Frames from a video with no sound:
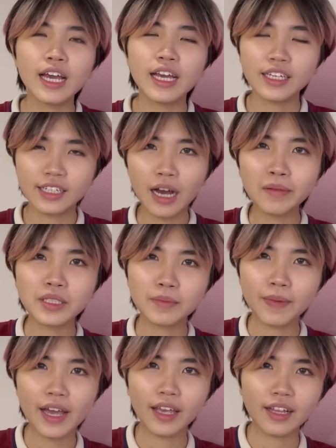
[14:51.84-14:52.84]
He comes
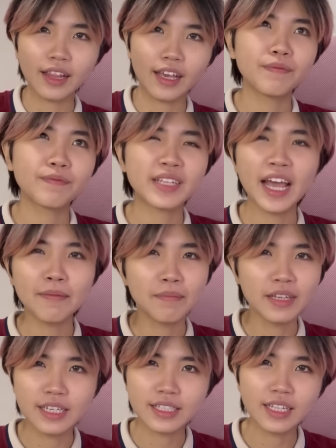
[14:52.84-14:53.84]
back like 10
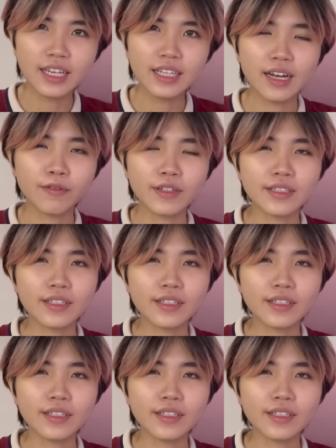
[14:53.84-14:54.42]
minutes later and was